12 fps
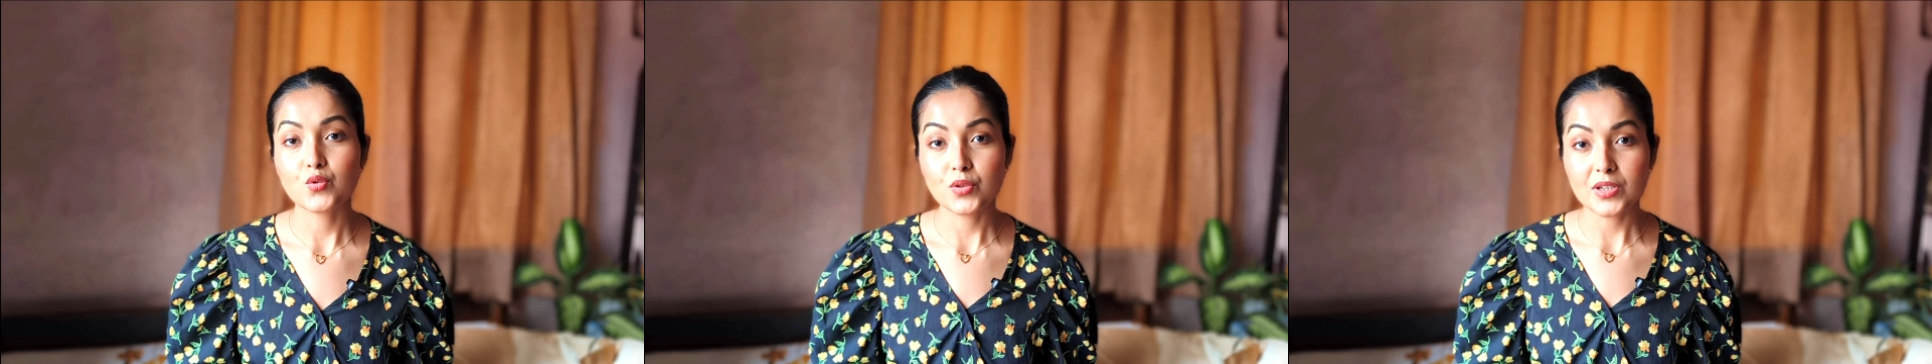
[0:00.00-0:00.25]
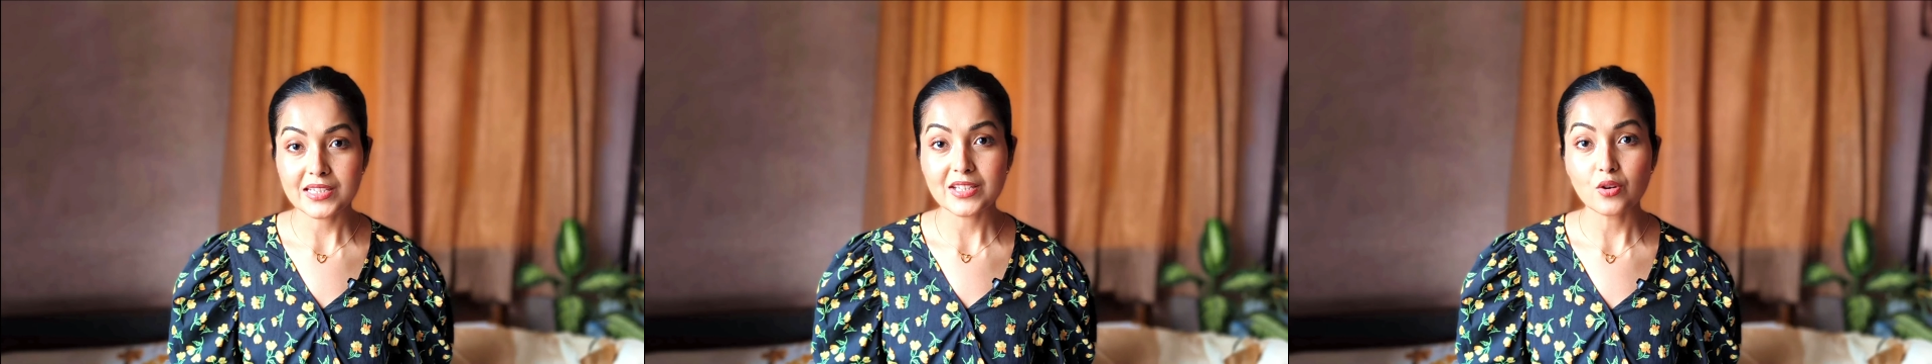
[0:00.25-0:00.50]

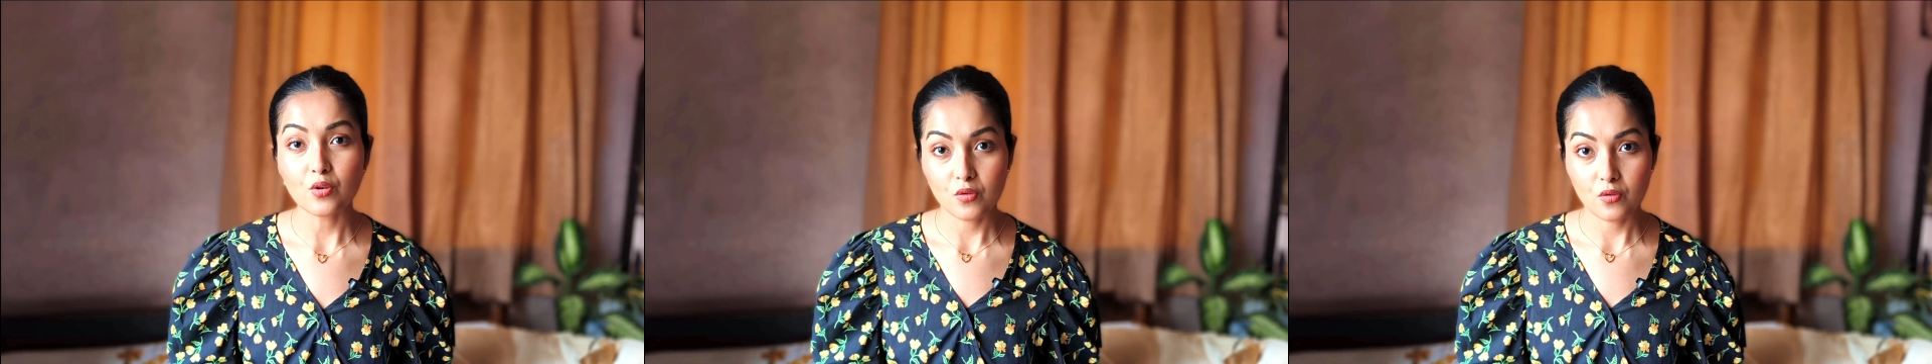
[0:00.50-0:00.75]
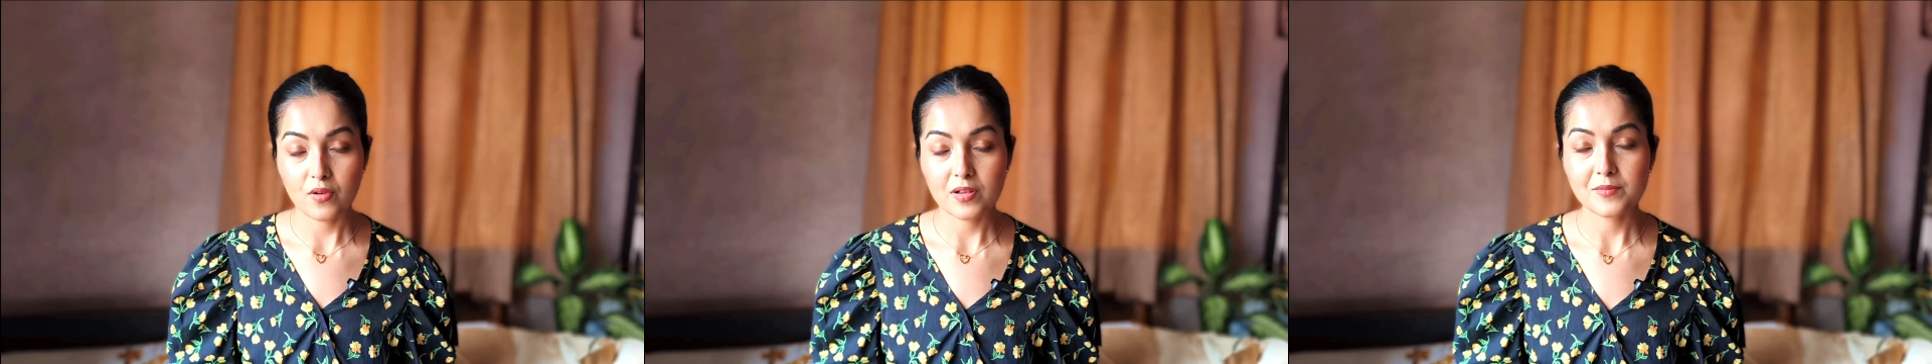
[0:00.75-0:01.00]
really
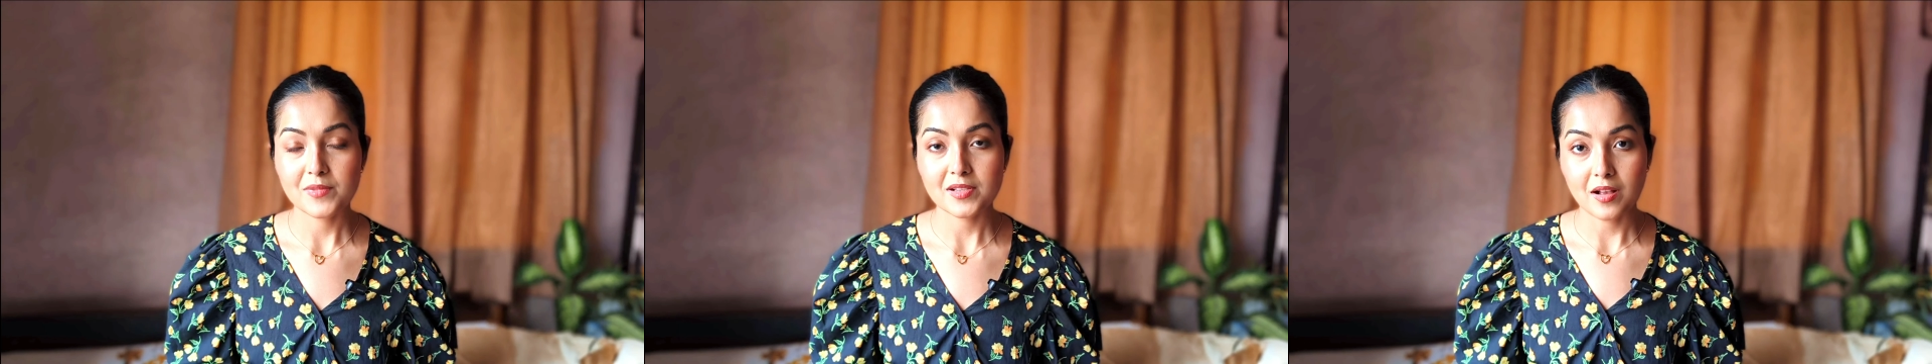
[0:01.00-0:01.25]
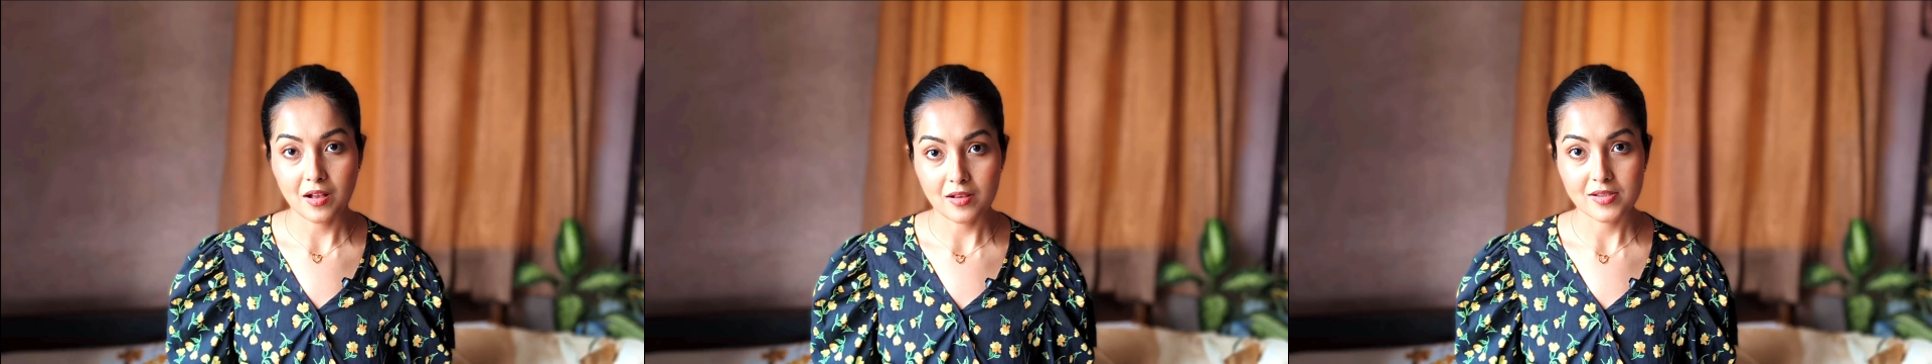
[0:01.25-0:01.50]
overwhelms
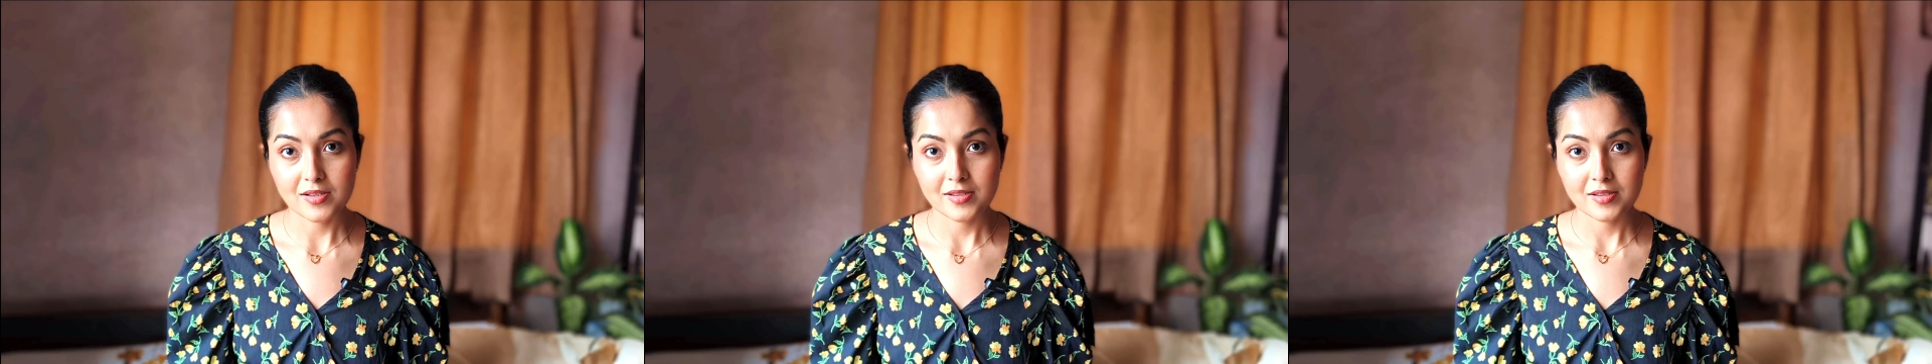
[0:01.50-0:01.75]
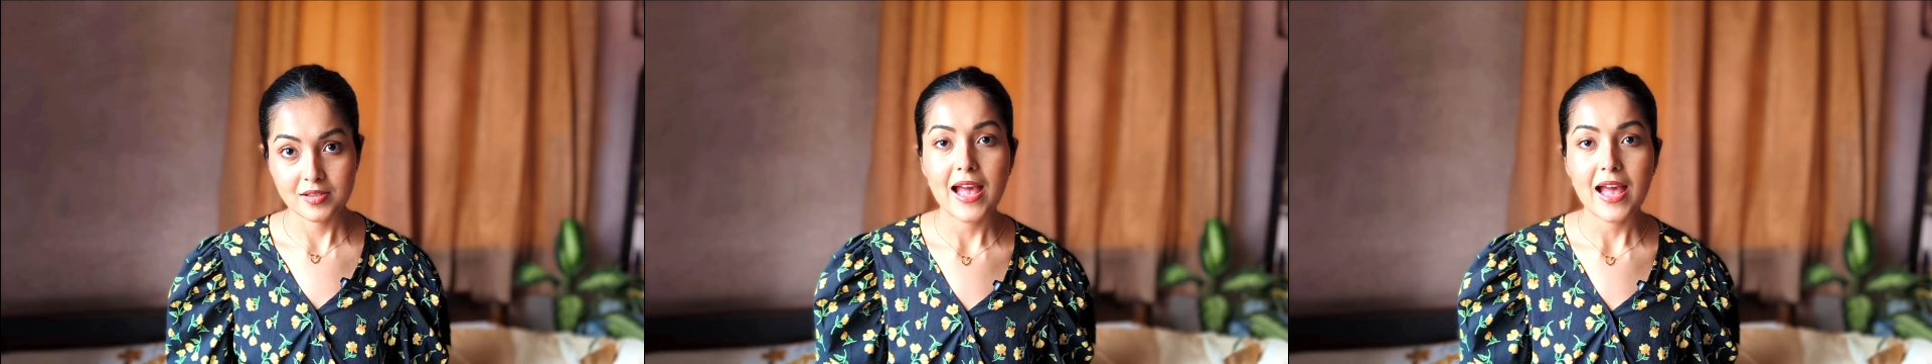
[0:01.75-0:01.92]
us.